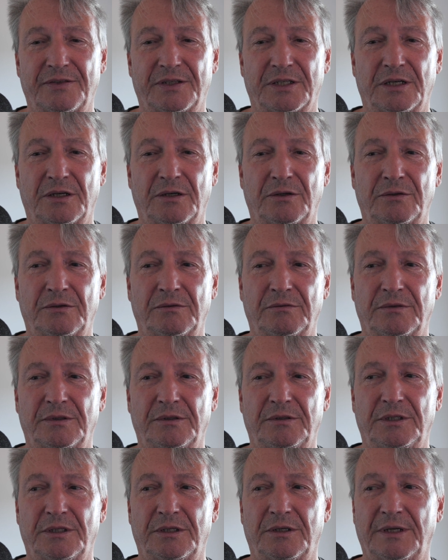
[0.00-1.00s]
So
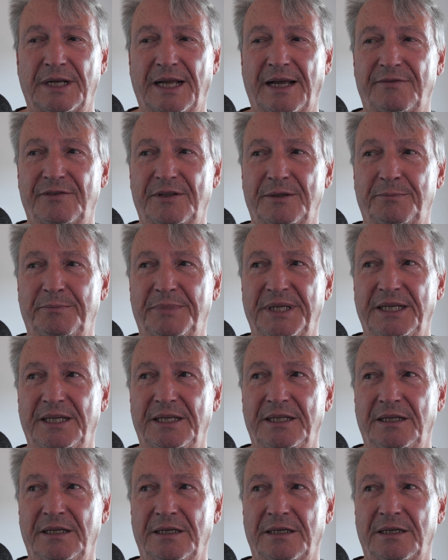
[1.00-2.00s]
you don't have to
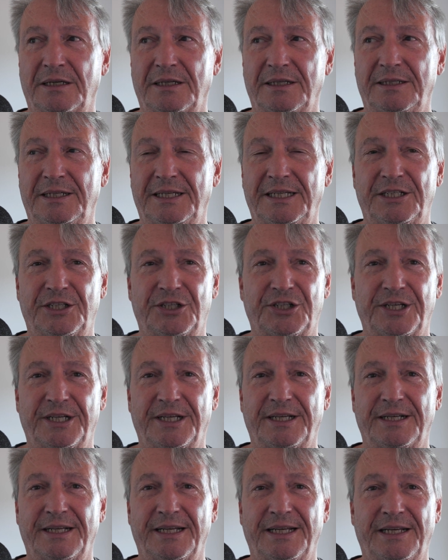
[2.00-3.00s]
be a
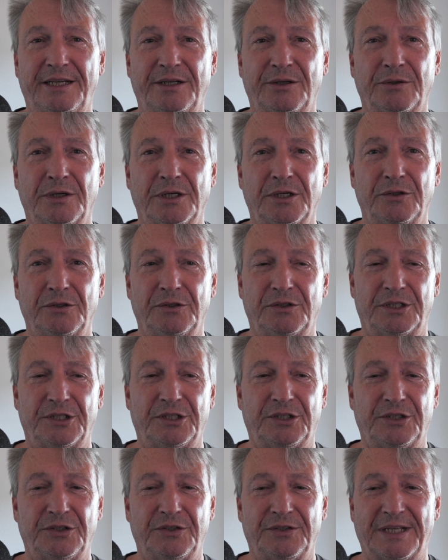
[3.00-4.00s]
Nietzschean hero to
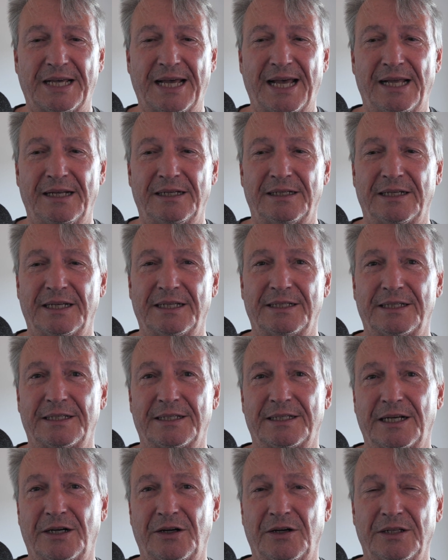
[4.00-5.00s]
do that
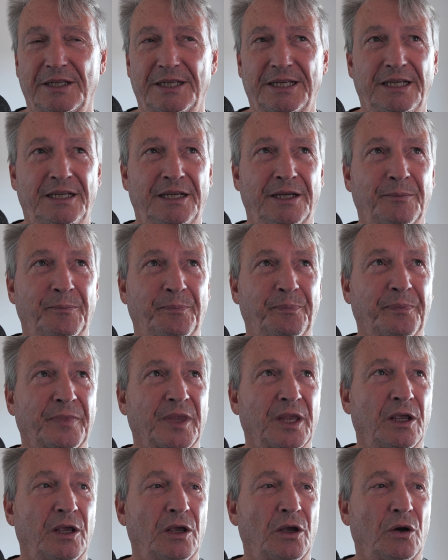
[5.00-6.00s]
necessarily,
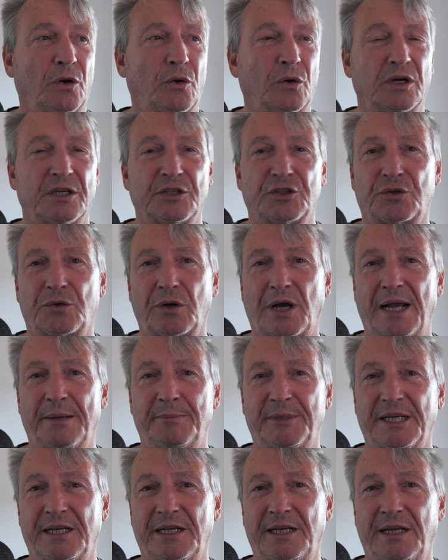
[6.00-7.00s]
or ascribe
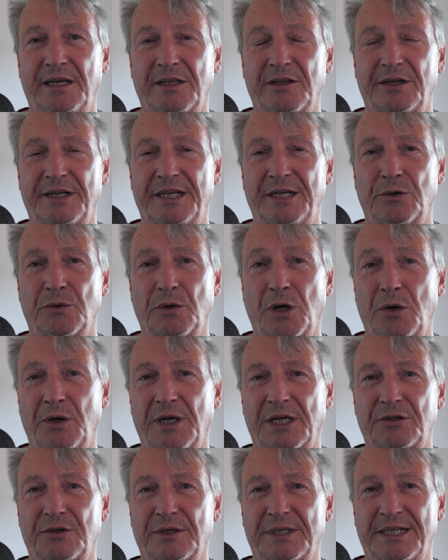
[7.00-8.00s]
to any other
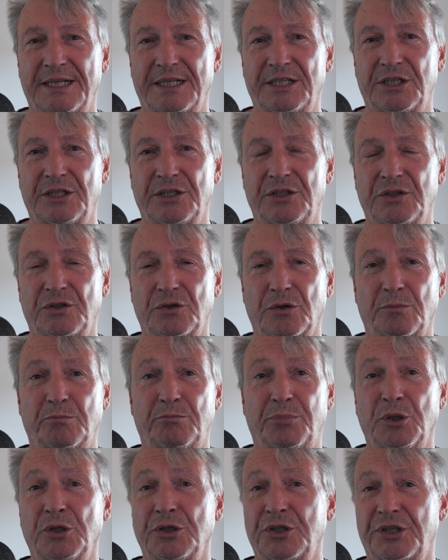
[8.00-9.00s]
heroic traditions or
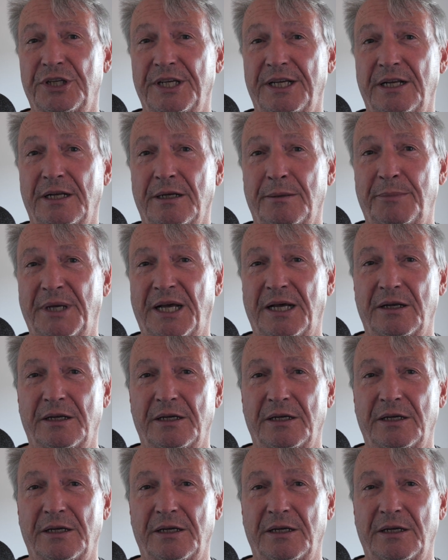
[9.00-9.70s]
bullshit about